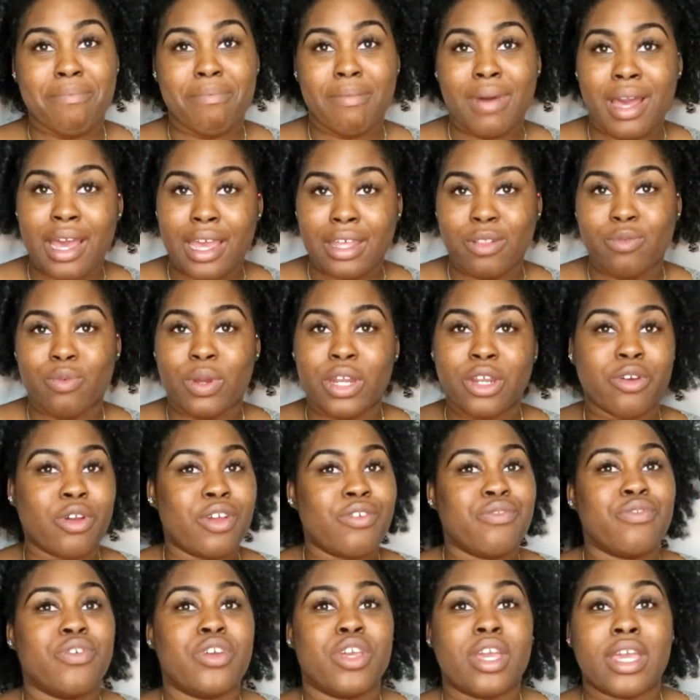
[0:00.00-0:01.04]
mind when
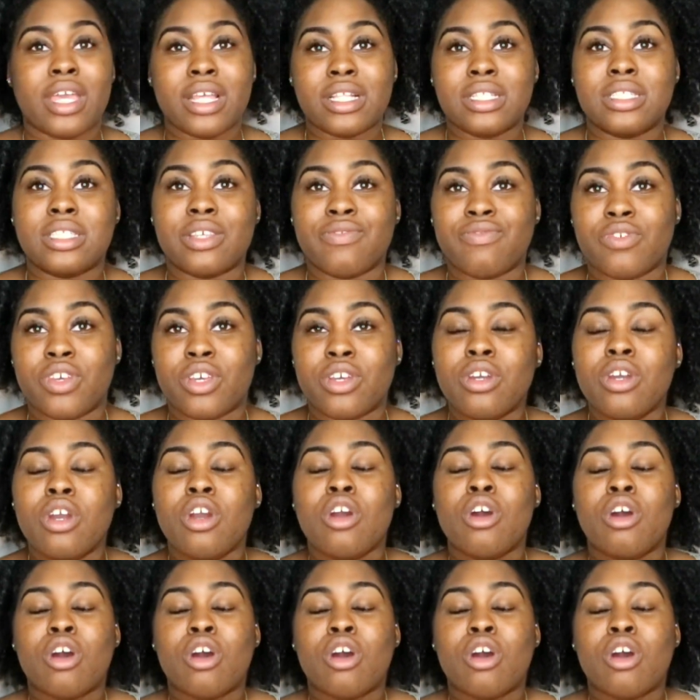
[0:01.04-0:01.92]
going for your interview.